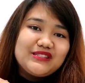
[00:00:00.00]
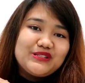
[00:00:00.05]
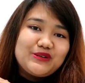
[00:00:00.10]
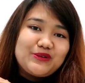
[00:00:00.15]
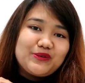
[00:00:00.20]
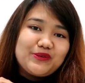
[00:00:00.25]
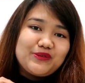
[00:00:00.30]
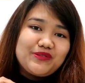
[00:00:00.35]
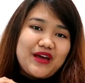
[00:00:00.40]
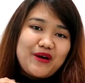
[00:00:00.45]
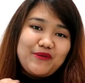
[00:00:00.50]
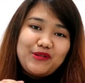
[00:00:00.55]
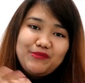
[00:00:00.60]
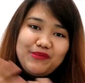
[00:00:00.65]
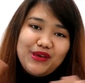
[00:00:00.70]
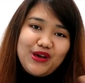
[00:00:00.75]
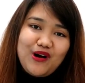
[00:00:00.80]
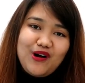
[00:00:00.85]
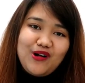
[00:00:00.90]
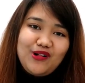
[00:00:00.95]
So that
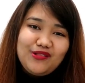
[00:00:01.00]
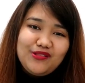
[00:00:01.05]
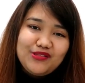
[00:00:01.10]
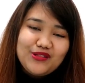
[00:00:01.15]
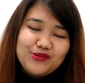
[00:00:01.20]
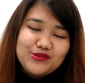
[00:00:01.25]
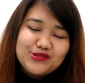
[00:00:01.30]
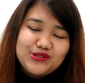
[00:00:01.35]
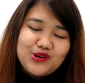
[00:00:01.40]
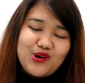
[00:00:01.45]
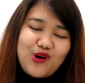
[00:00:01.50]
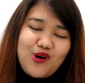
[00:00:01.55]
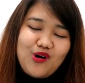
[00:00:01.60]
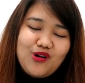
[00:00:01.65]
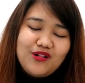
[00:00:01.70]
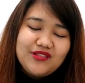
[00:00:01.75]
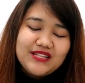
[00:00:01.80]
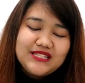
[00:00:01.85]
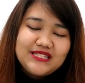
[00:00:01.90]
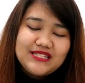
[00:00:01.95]
will be all. Those are
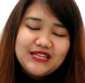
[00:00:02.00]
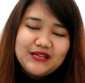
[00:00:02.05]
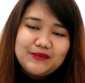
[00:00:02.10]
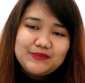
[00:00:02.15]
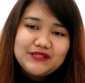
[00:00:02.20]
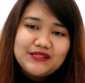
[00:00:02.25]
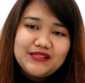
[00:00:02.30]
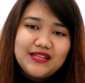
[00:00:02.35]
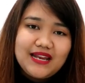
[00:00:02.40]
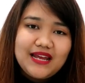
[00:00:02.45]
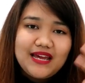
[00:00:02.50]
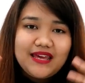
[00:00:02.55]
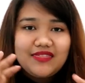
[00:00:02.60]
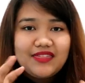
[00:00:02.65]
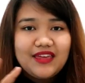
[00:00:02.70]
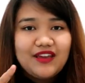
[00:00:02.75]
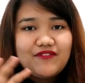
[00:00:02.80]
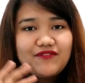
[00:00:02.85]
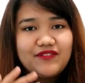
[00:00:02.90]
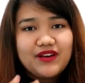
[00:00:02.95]
all the tips that I
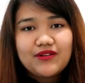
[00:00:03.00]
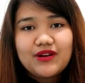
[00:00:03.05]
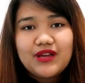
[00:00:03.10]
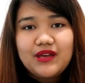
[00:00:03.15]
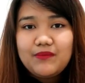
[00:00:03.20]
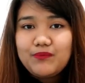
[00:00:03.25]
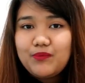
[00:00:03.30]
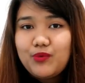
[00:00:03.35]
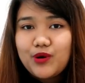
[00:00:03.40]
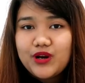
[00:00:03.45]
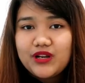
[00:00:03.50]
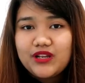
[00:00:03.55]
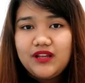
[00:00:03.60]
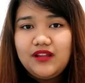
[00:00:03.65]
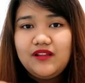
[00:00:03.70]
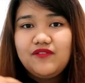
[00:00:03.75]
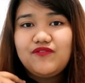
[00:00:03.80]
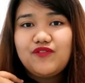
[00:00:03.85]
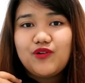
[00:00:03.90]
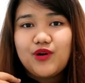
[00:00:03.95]
think very
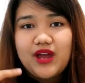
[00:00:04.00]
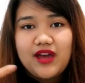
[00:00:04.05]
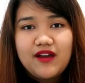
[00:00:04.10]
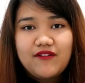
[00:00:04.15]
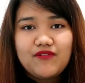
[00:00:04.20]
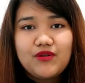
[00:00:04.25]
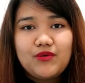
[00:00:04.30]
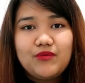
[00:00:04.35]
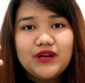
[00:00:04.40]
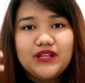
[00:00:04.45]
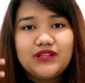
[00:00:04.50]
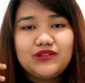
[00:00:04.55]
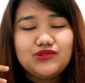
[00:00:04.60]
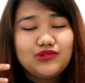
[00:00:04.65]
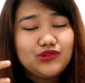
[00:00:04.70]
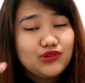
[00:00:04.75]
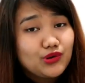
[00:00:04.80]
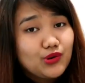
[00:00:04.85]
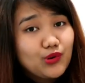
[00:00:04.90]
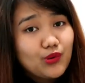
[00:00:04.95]
important for everyone
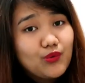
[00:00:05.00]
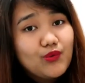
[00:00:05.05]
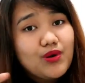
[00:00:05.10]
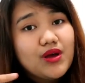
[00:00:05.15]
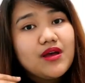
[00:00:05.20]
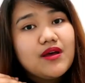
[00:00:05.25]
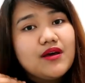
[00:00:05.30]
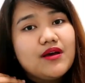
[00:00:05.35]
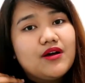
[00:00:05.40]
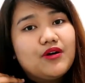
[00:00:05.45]
to know